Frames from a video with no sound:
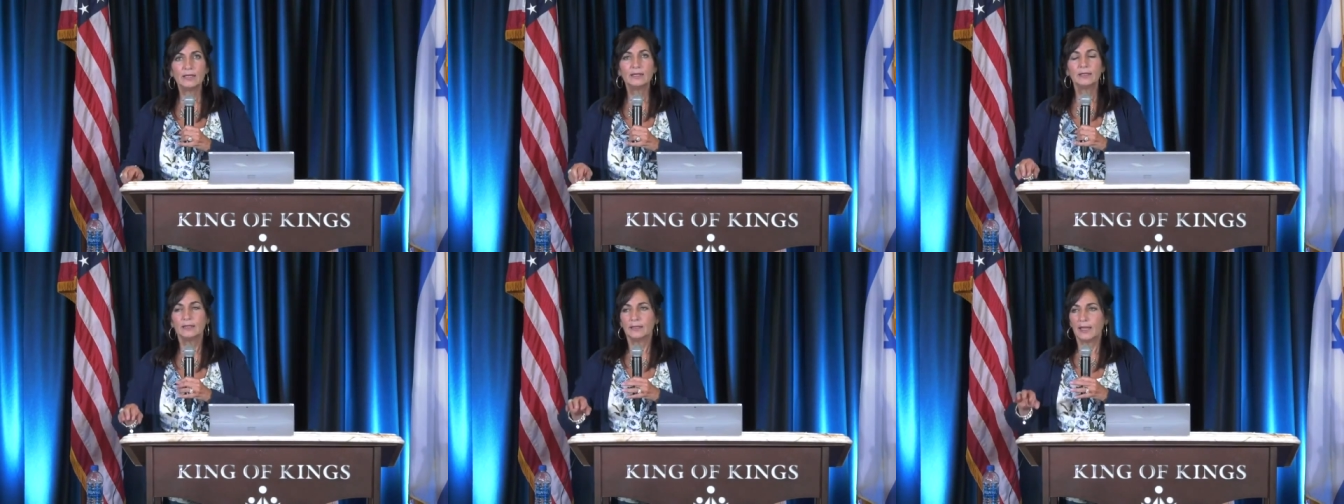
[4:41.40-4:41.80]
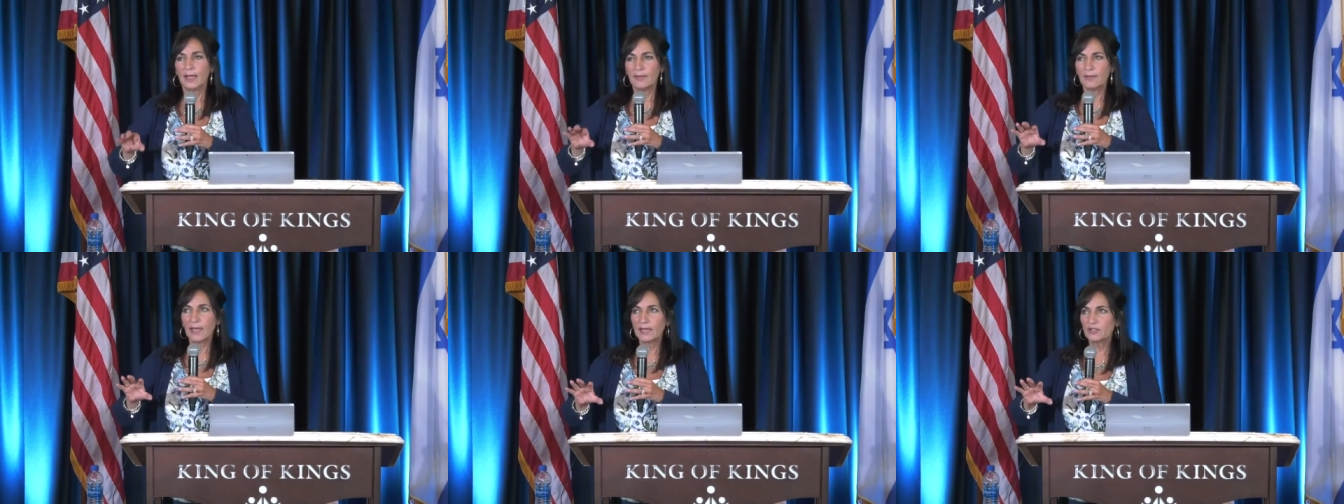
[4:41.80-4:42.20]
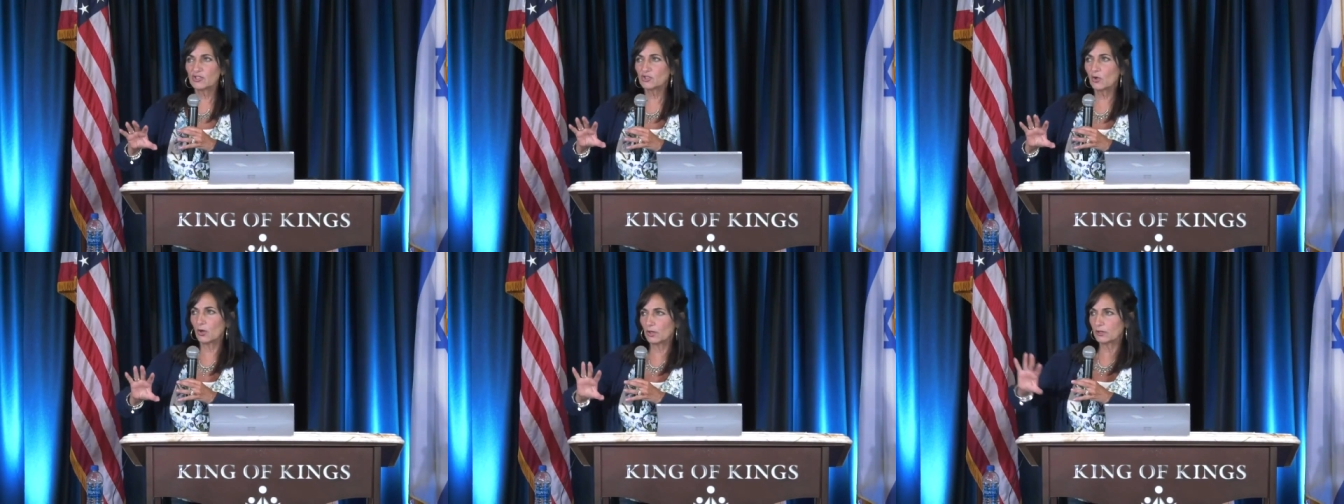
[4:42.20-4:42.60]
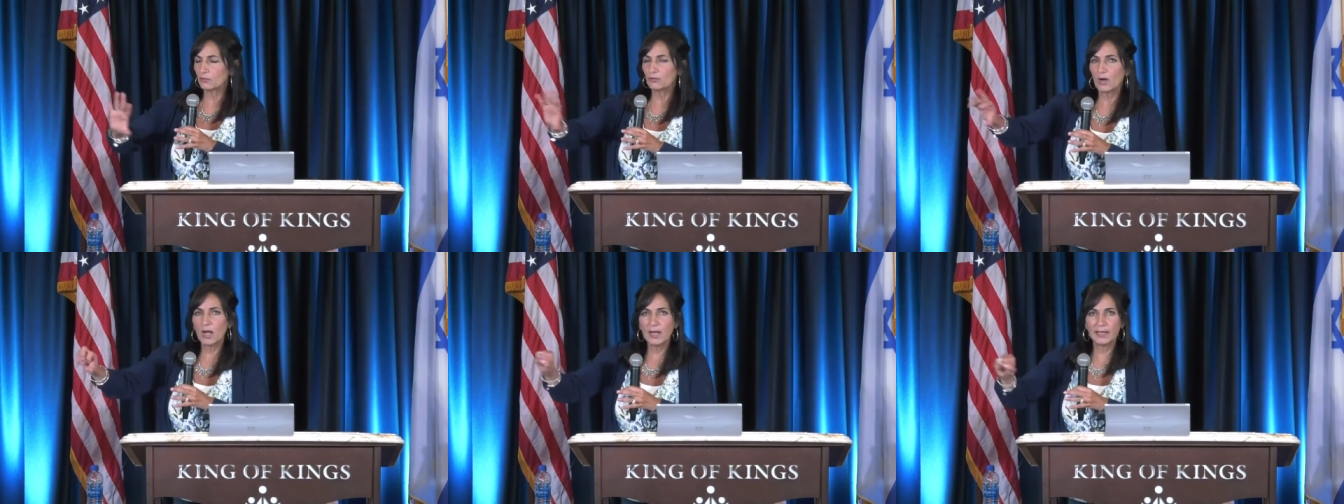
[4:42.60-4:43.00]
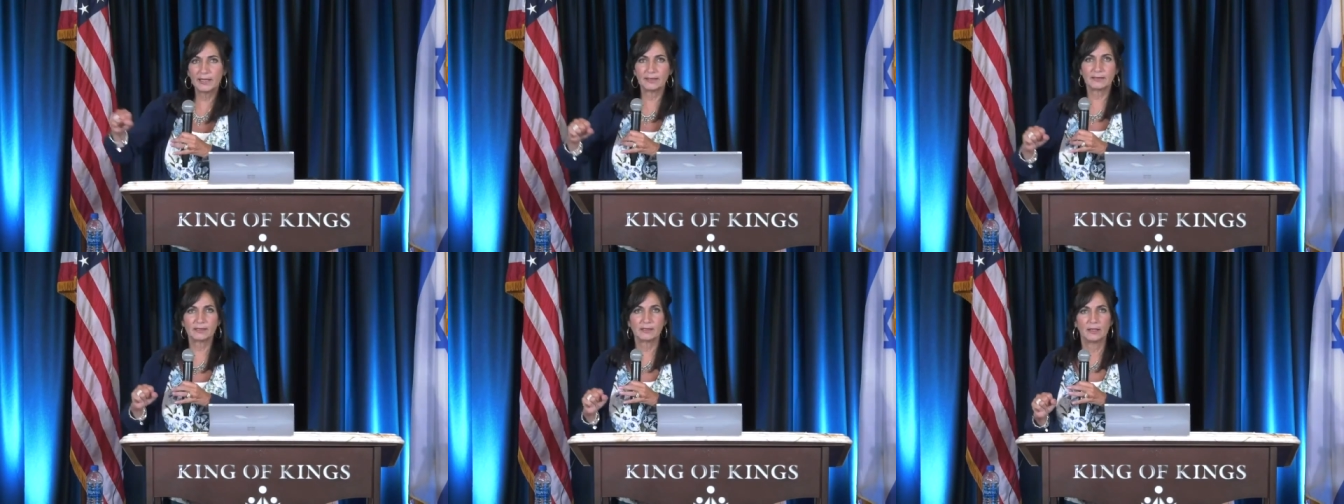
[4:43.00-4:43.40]
Right? And they saw the
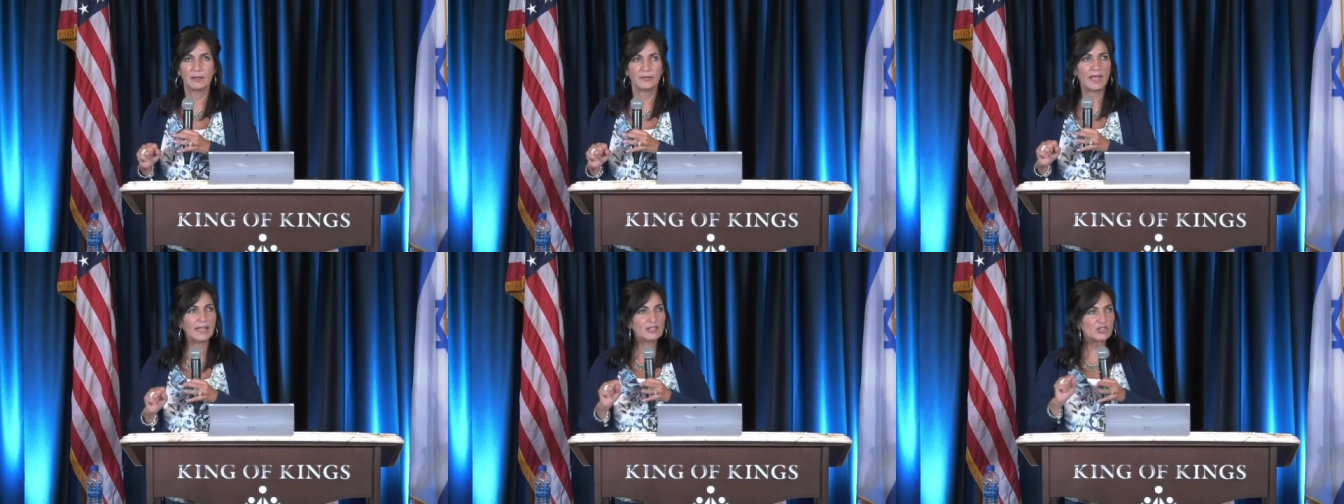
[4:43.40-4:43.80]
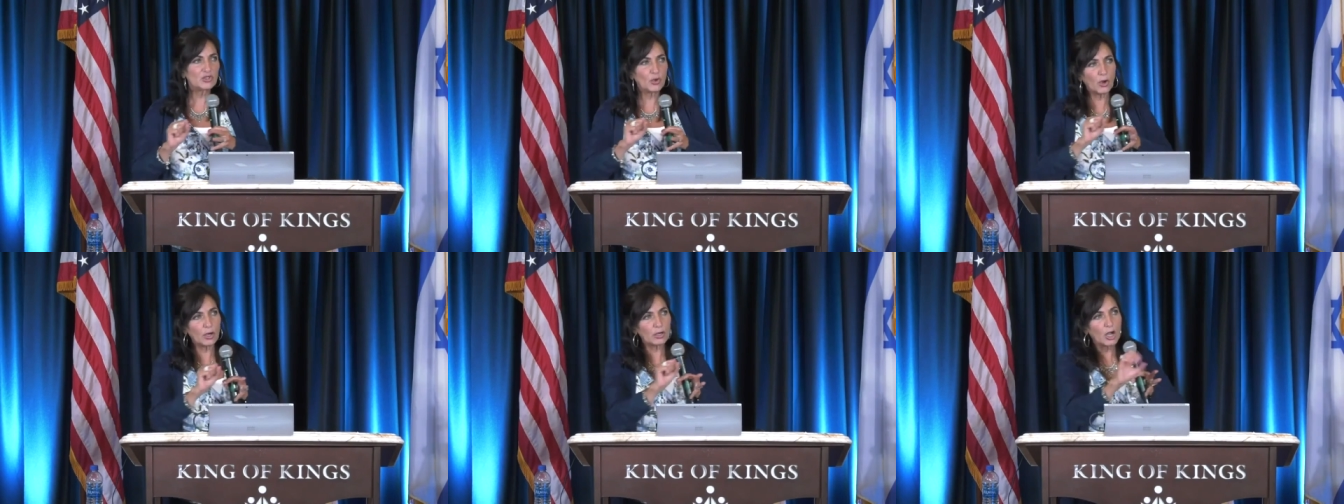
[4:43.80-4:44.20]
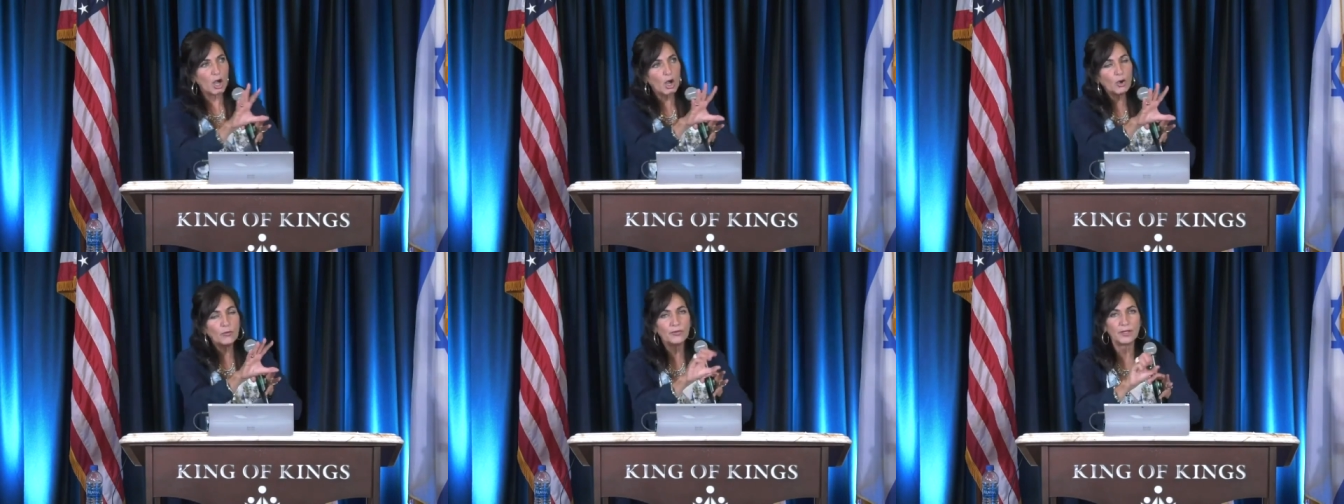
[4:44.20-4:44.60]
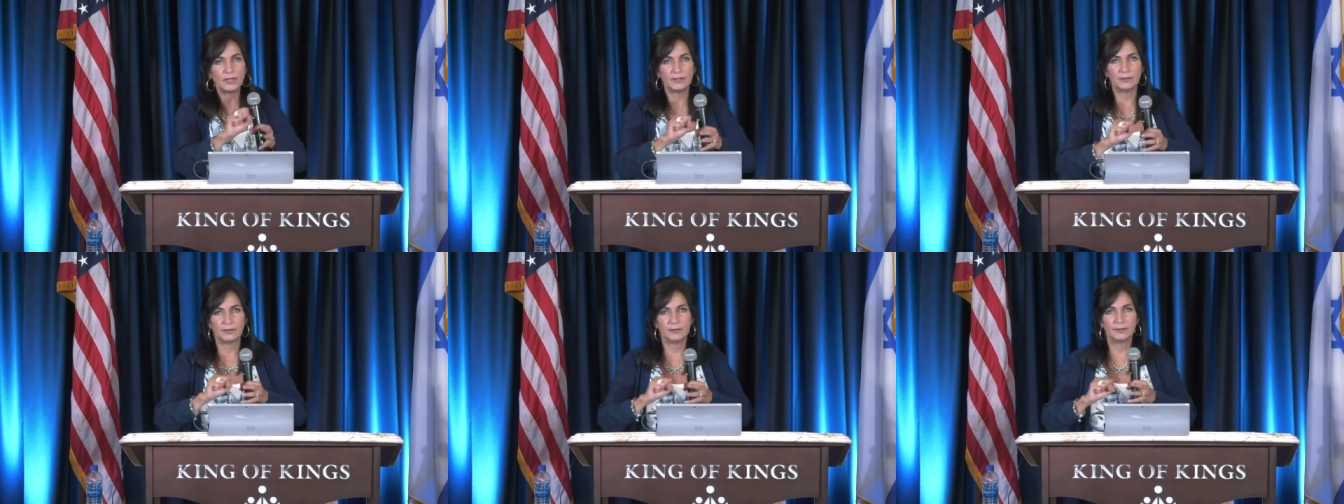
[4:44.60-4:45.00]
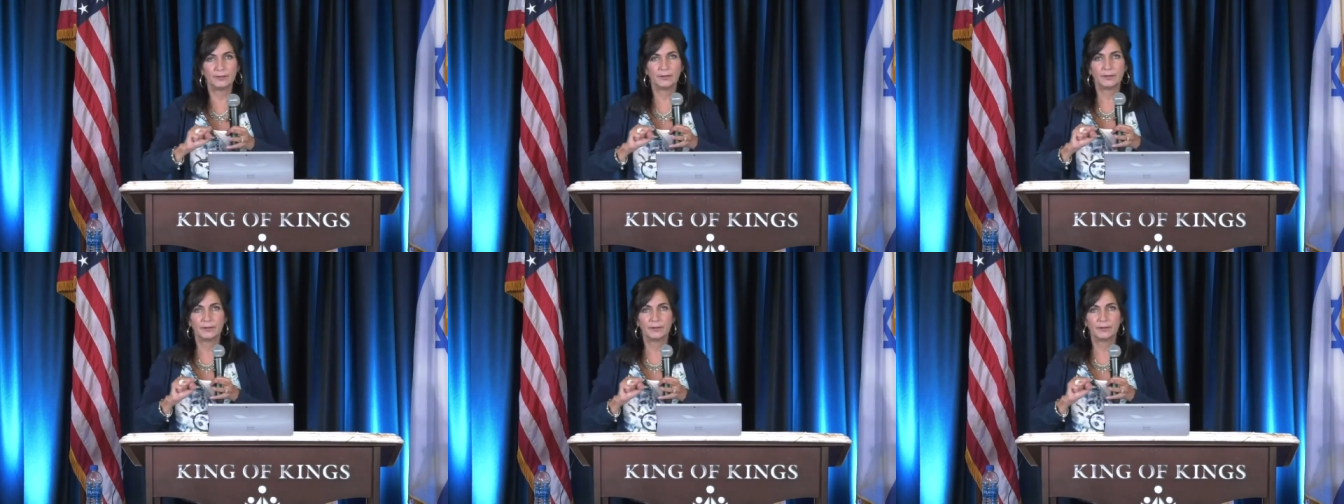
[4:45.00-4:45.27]
riots. They saw COVID.